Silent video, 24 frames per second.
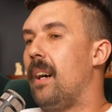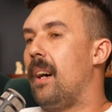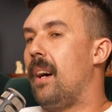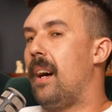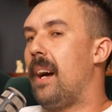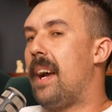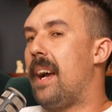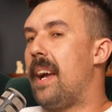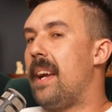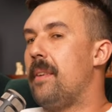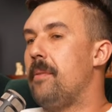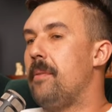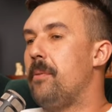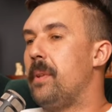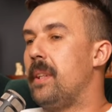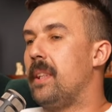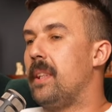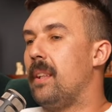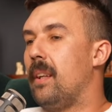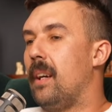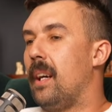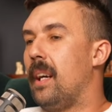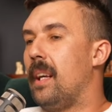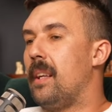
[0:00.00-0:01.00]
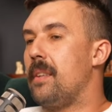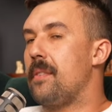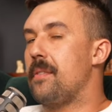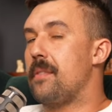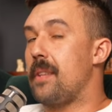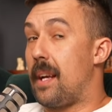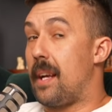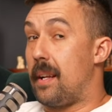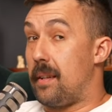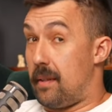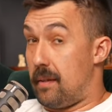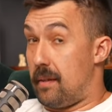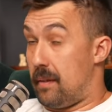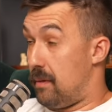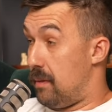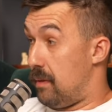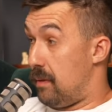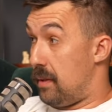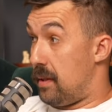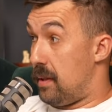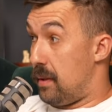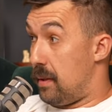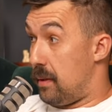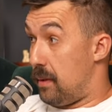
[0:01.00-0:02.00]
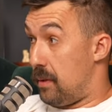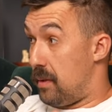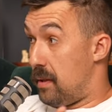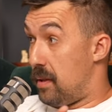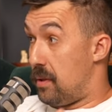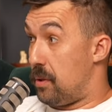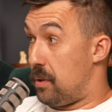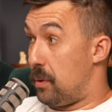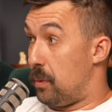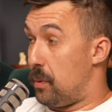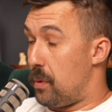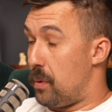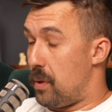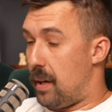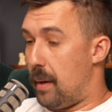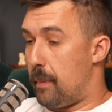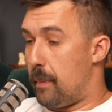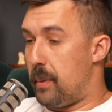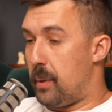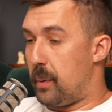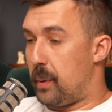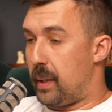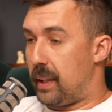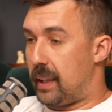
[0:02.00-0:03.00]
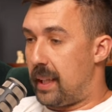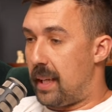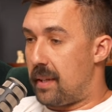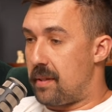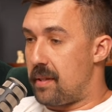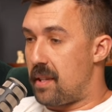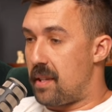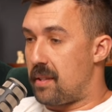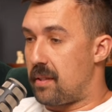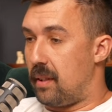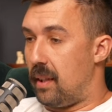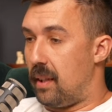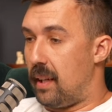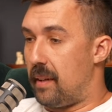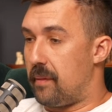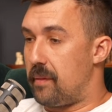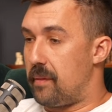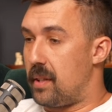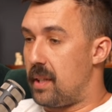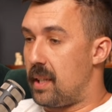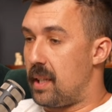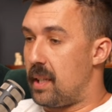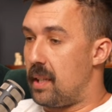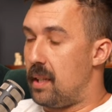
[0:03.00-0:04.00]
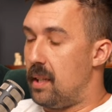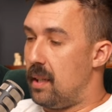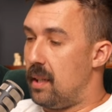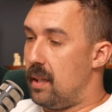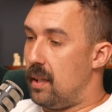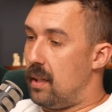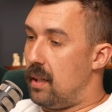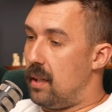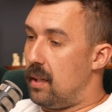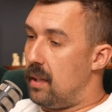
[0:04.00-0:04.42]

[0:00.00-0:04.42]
I realize, and the, the tool that I'm building, S S Live, the, mm.